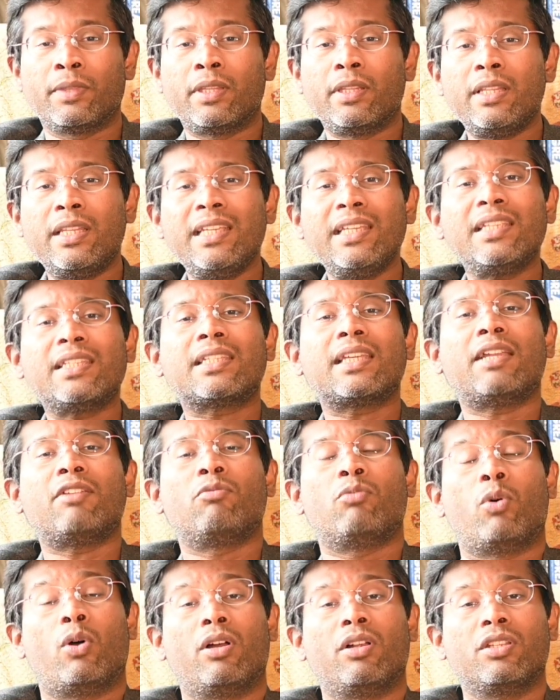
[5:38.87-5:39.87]
These
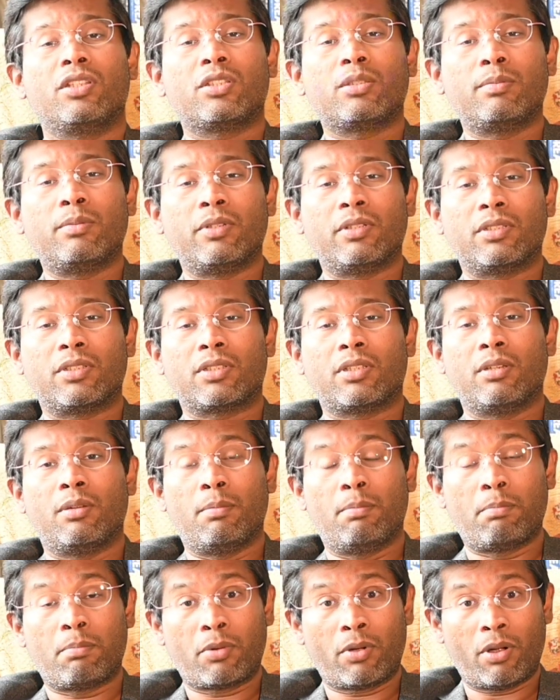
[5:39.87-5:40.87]
advancements
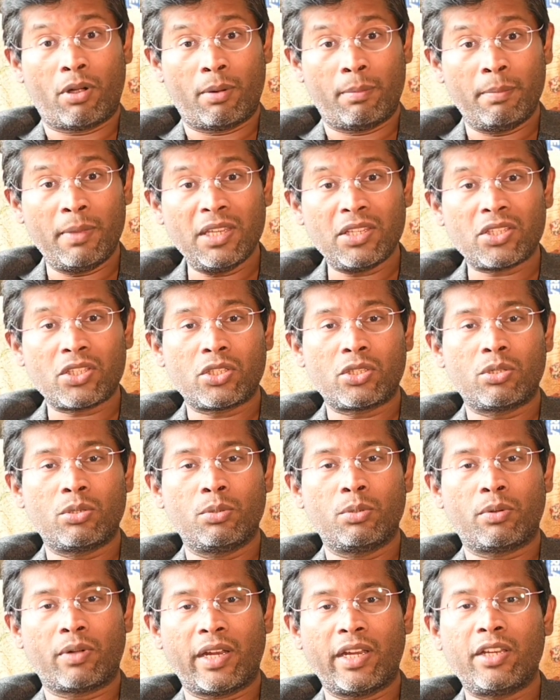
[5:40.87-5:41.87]
promise
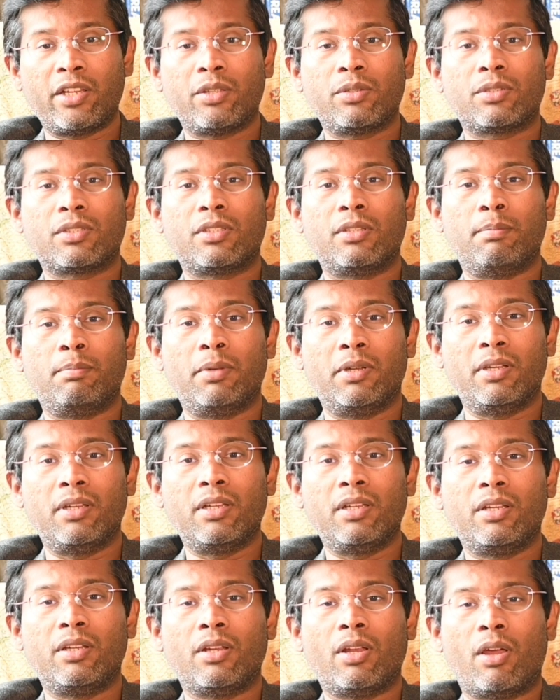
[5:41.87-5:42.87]
to reduce the
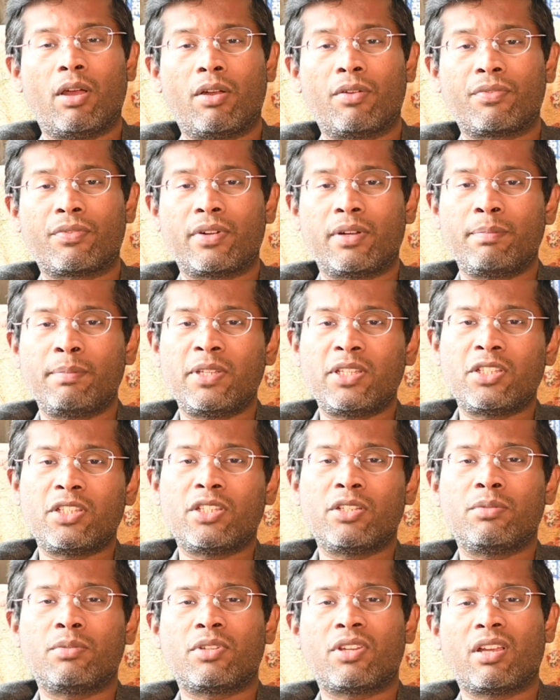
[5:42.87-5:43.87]
burden of
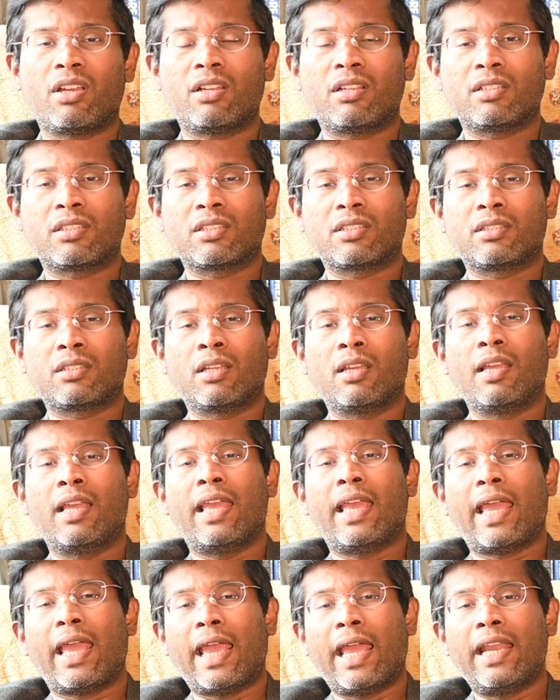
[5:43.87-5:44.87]
repetitive tasks
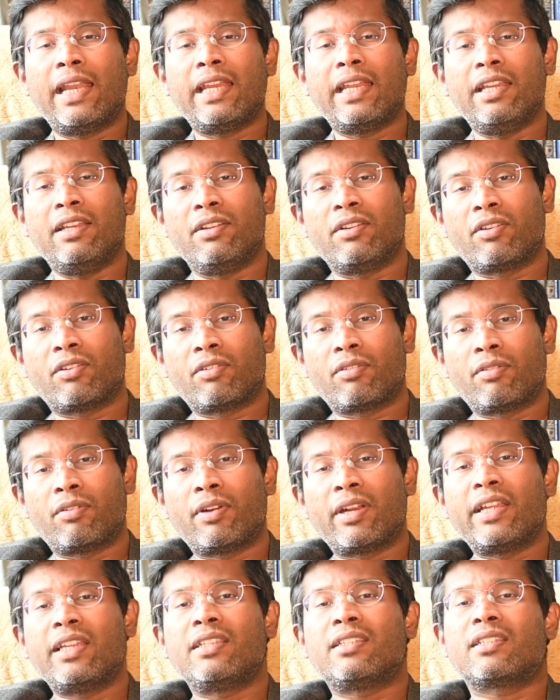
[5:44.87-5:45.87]
and
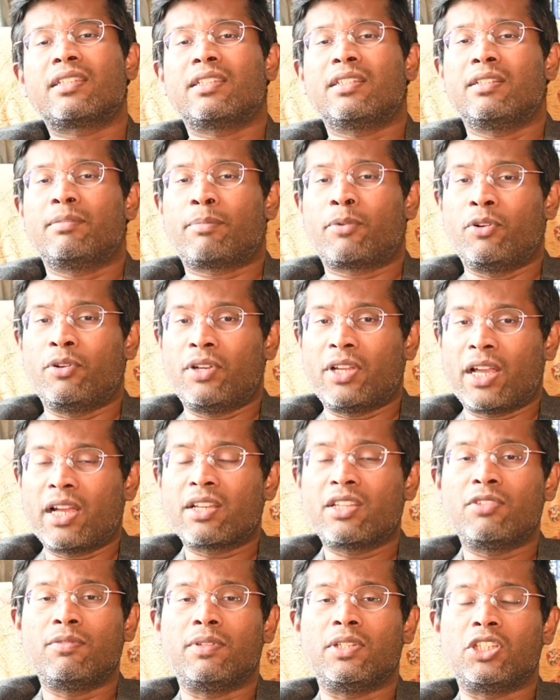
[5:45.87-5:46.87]
increase
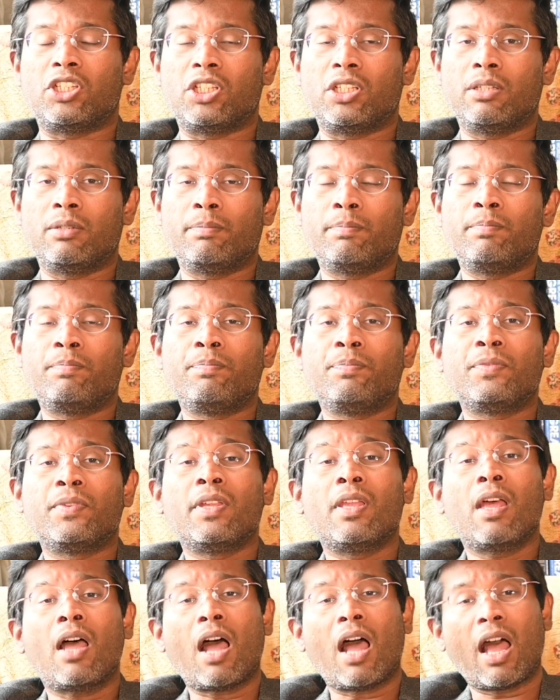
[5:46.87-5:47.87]
productivity.
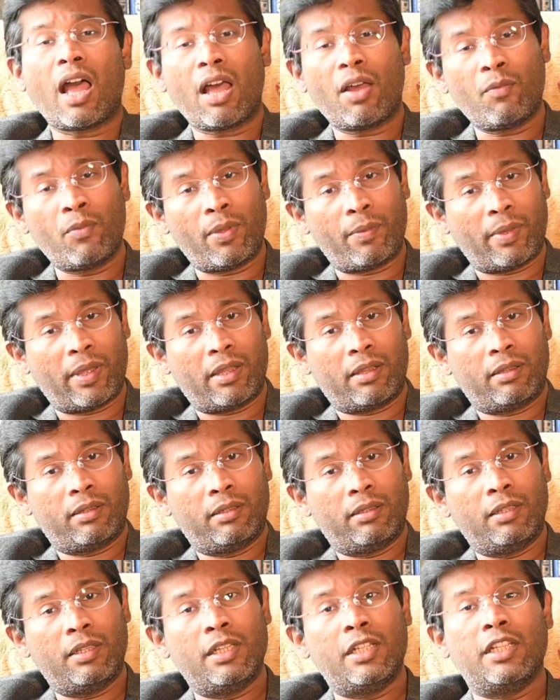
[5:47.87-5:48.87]
However,
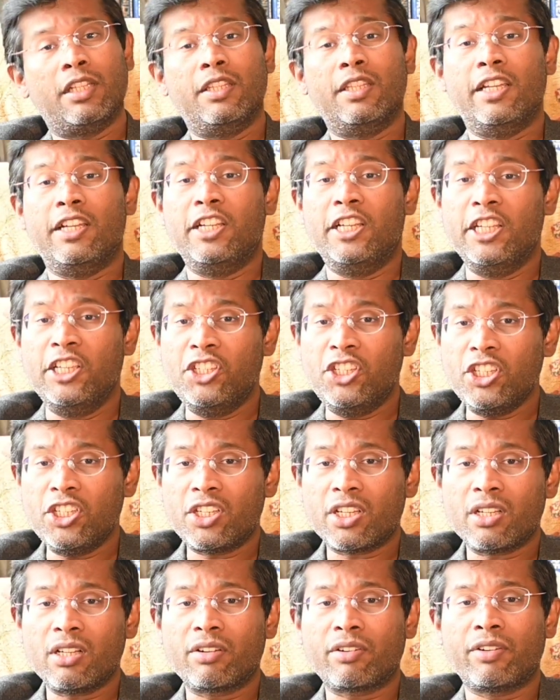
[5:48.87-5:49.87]
the
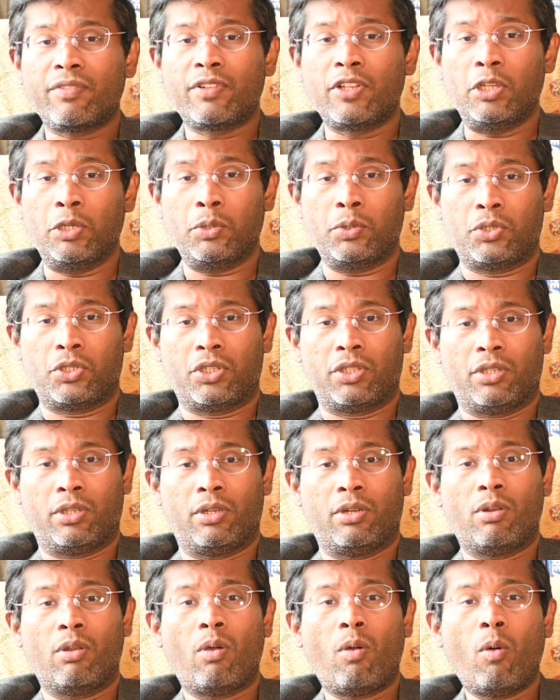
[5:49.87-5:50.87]
digital revolution
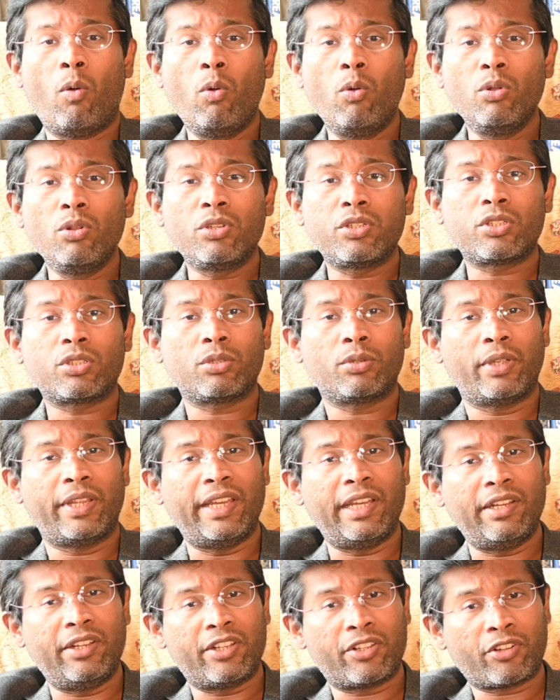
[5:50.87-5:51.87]
also
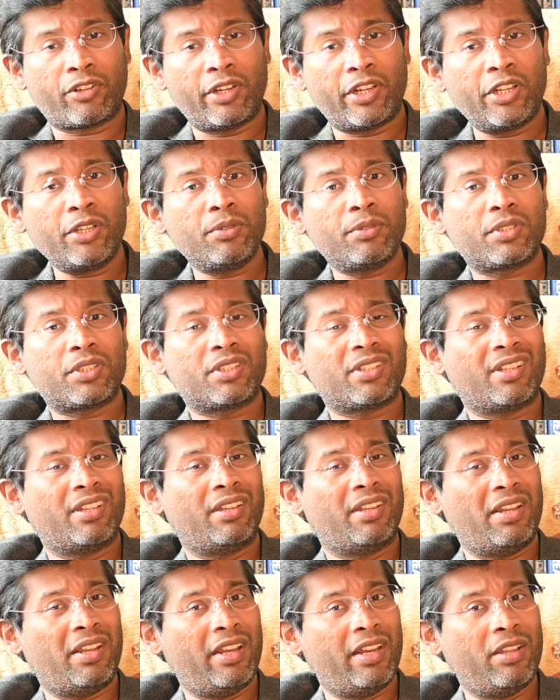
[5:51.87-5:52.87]
introduced
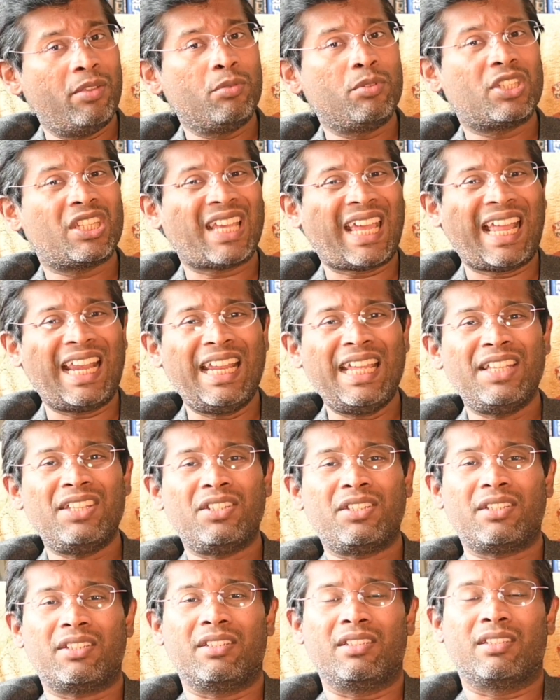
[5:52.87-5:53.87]
new
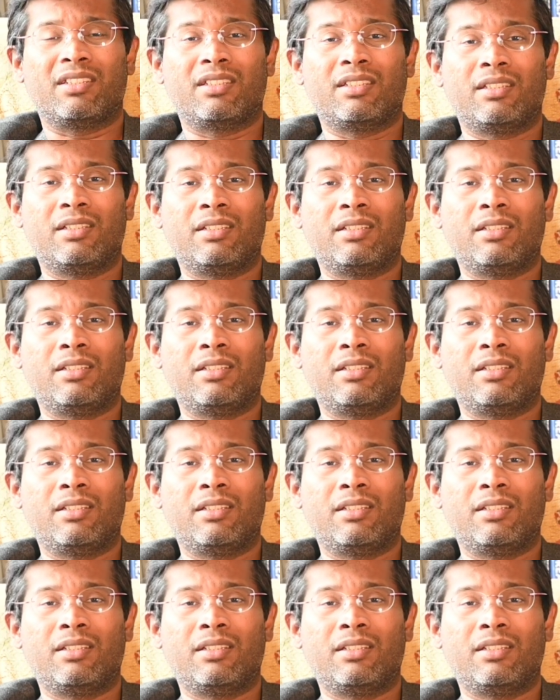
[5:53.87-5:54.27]
challenges.